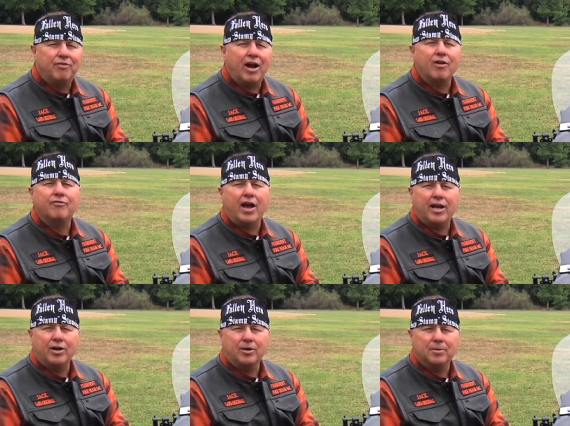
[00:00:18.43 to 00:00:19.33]

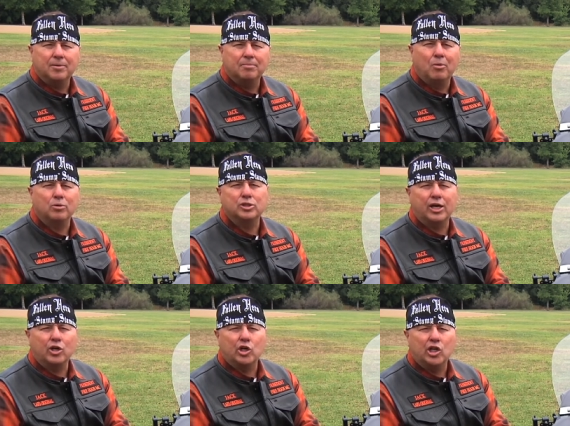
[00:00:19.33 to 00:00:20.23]
firefighter
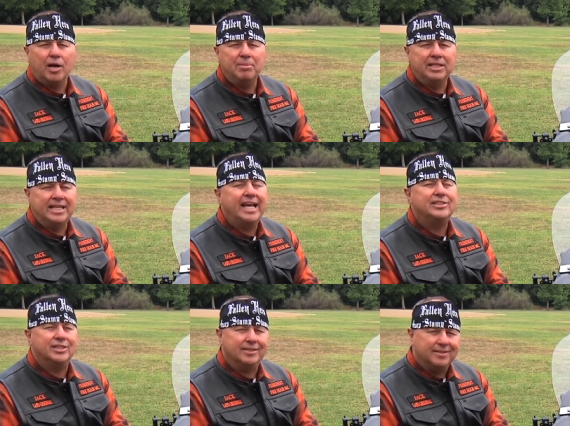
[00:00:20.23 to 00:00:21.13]
motorcycle club in the
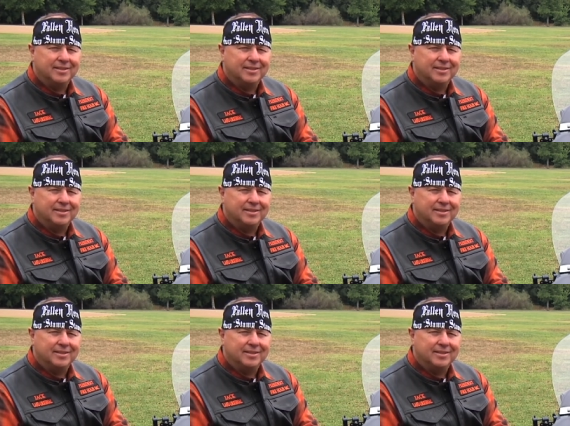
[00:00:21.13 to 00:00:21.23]
nation.